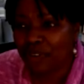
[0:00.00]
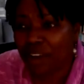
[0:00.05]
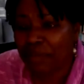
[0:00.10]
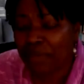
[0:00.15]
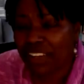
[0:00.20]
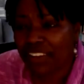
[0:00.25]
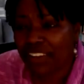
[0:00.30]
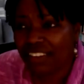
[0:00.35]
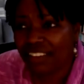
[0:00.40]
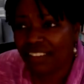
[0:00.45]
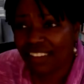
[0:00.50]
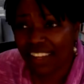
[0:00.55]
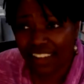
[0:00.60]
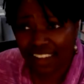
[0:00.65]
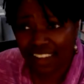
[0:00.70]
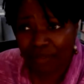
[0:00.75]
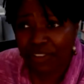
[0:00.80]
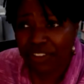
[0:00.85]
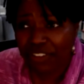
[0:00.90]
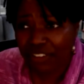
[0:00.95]
I mean,
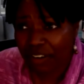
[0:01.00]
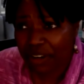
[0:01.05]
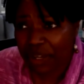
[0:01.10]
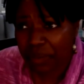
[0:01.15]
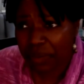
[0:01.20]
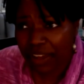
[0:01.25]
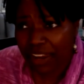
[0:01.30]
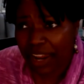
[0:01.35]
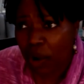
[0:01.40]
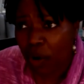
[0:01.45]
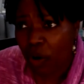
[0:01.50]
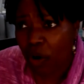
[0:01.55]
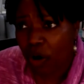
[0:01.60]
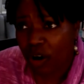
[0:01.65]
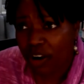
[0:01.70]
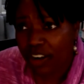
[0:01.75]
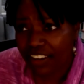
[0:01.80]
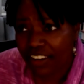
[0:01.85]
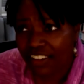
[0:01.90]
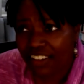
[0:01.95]
like I was talking about how
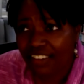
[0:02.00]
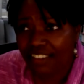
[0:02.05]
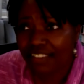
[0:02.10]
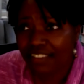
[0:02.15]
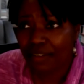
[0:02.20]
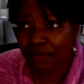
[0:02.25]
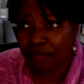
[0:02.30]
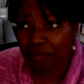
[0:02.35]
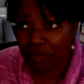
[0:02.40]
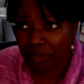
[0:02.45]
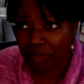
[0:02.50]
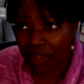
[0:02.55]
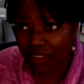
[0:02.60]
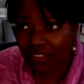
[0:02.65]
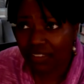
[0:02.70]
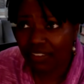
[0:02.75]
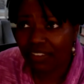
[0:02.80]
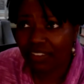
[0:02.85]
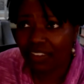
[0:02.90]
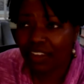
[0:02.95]
hard it is to
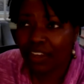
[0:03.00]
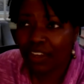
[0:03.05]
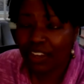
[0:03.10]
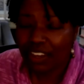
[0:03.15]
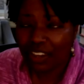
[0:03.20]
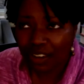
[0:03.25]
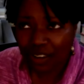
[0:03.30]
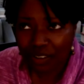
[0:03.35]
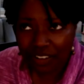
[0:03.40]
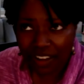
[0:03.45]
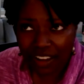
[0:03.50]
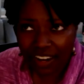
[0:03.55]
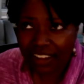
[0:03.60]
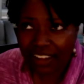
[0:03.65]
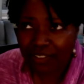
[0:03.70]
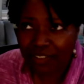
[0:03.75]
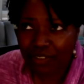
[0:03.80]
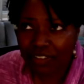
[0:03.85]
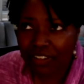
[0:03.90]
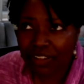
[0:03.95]
mix, you're not
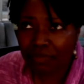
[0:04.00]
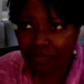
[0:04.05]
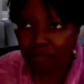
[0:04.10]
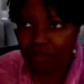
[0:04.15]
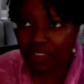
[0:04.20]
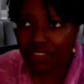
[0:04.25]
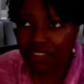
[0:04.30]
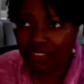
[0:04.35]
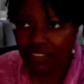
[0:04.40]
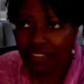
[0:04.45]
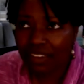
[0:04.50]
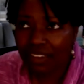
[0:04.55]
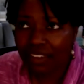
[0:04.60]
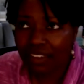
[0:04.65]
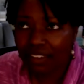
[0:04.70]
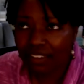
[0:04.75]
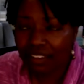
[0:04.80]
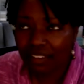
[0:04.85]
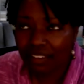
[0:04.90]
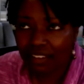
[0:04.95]
actually mixing,